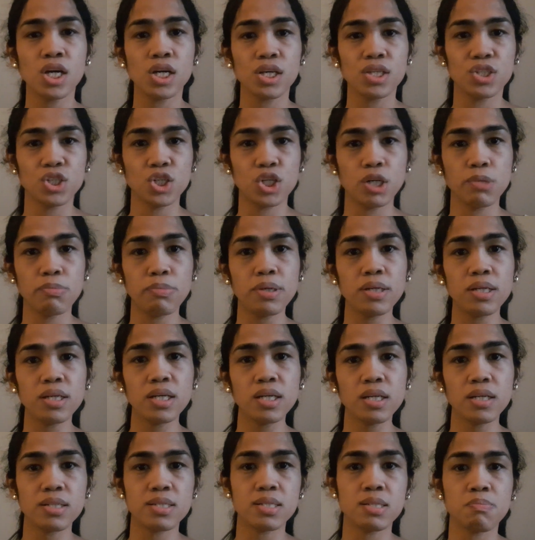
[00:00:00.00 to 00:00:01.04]

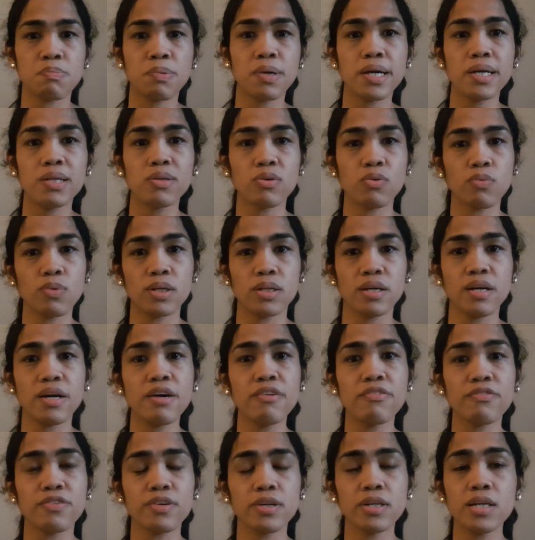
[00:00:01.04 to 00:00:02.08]
Germany, Spain, or
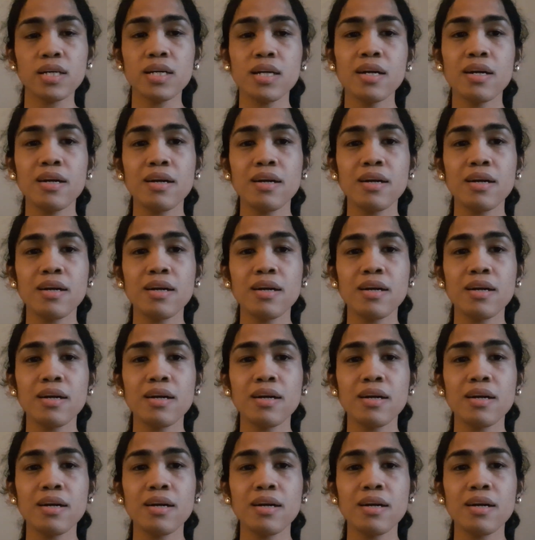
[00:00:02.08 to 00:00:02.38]
whatever,